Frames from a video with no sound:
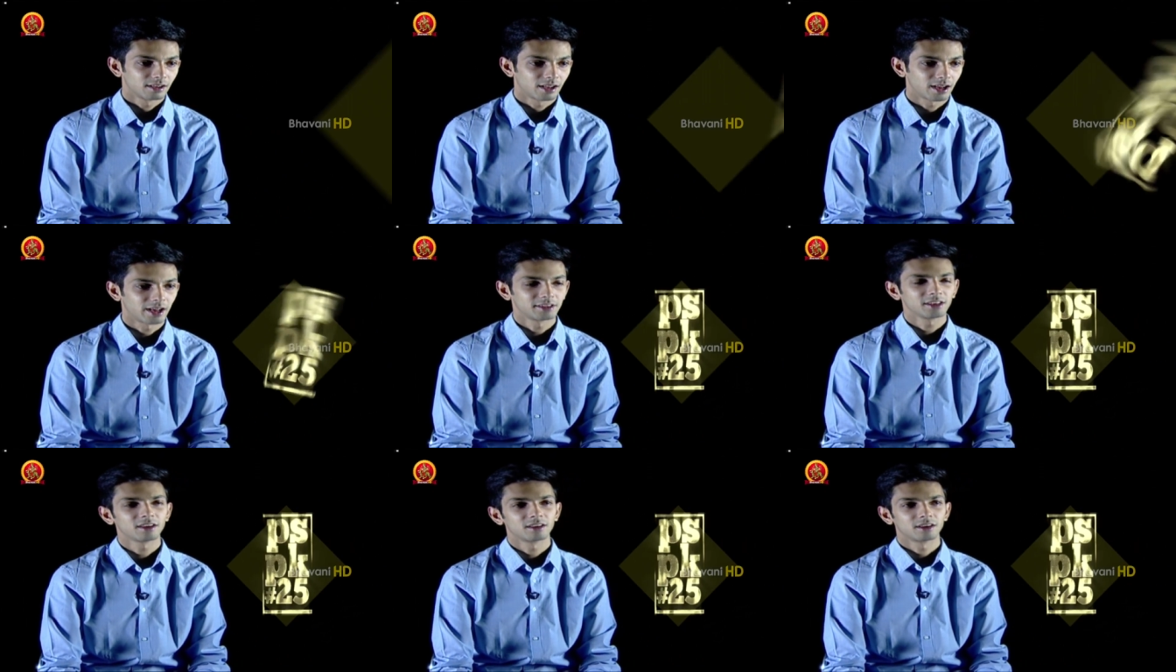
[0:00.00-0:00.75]
I
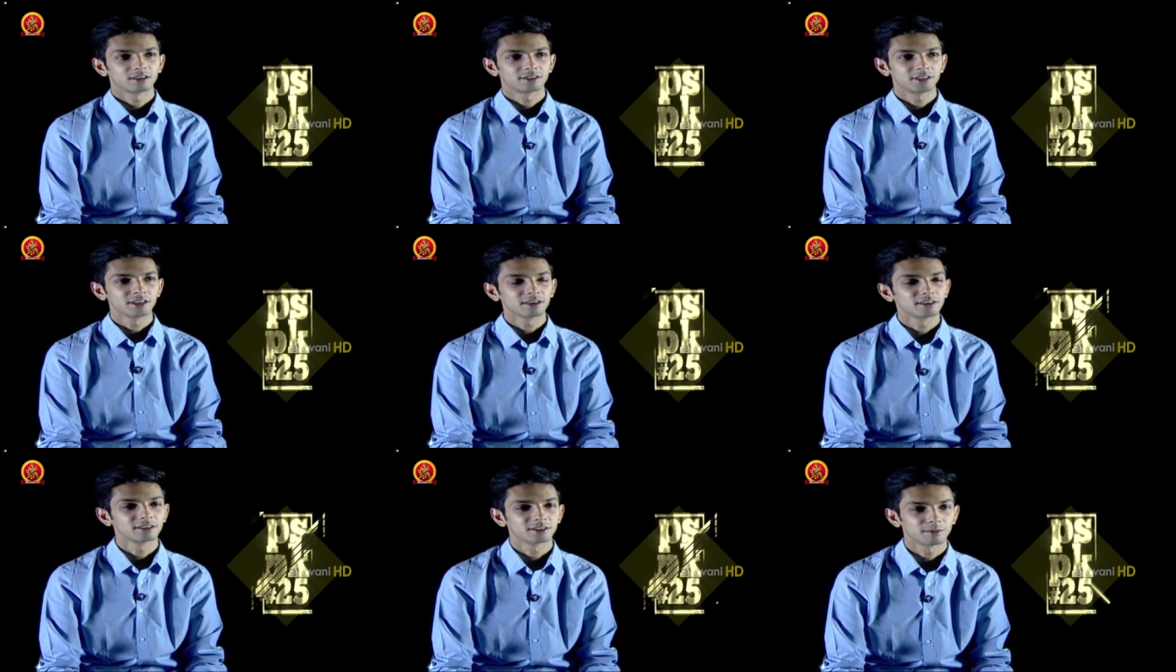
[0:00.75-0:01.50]
think
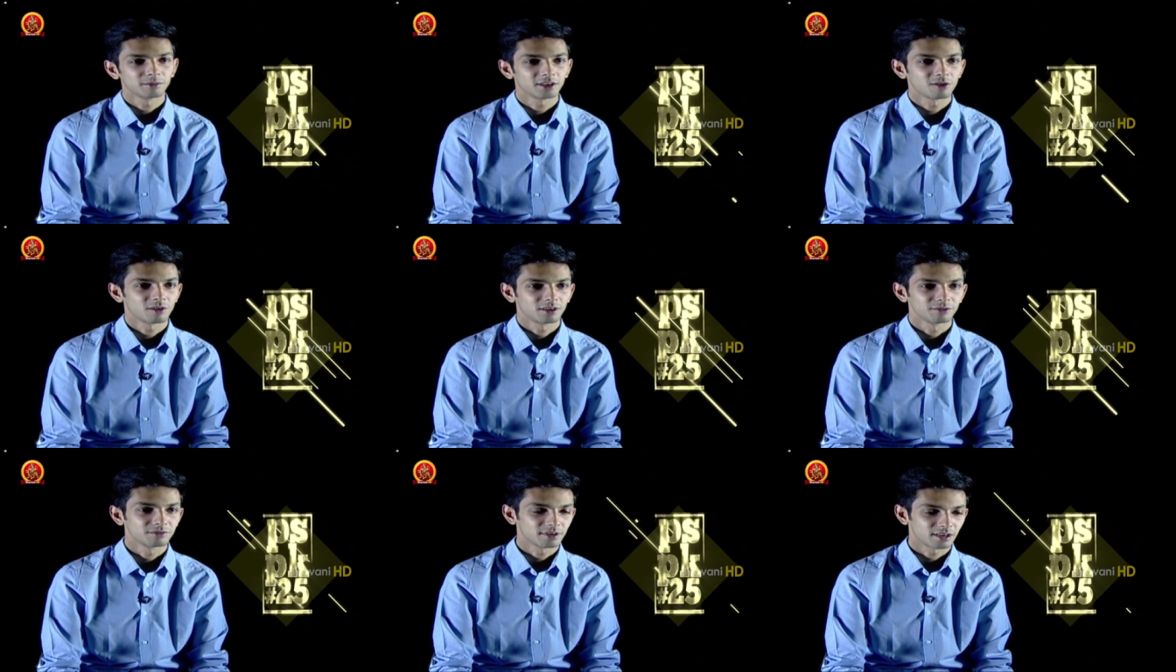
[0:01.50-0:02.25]
sync is something on a
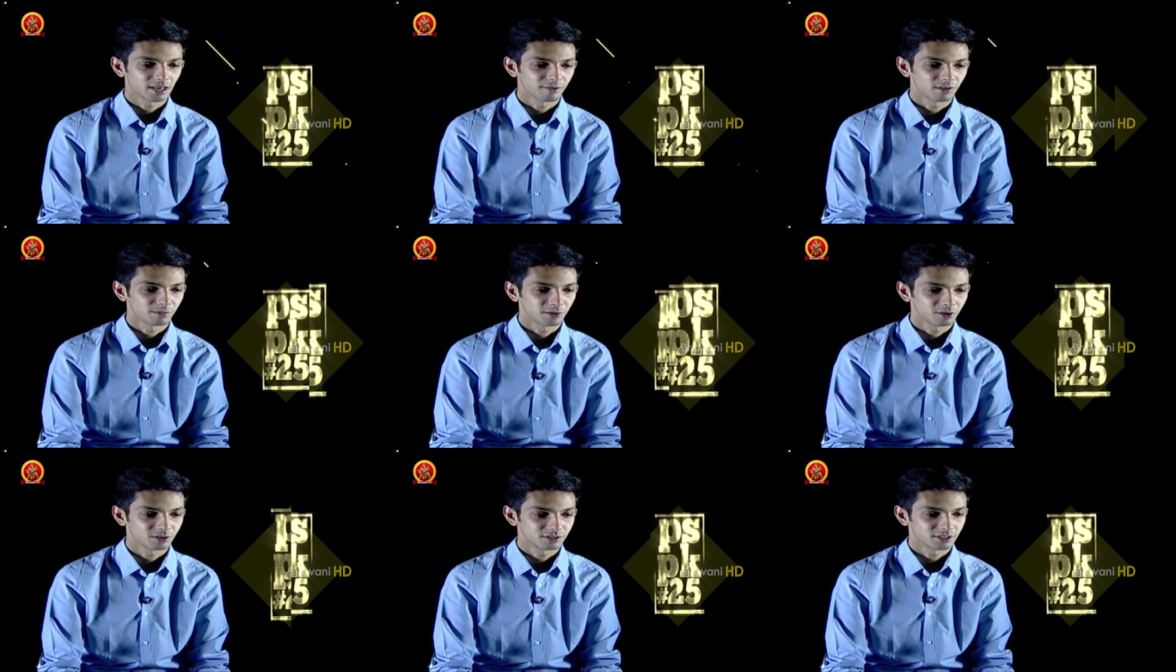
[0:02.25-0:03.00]
different level,
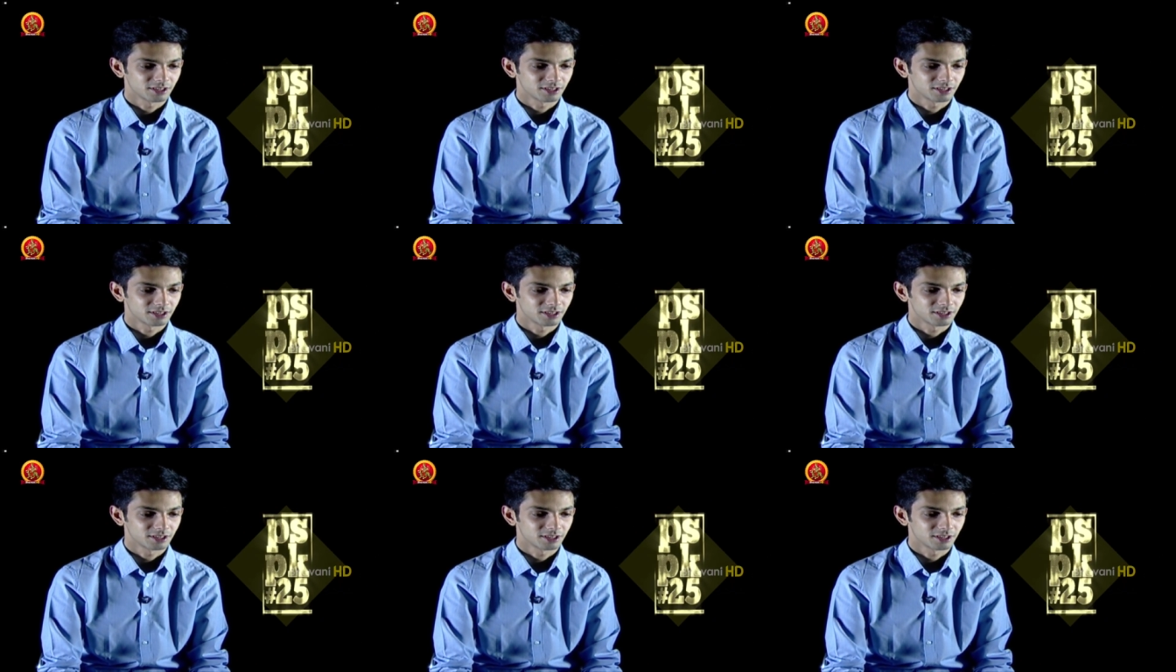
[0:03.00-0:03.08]
because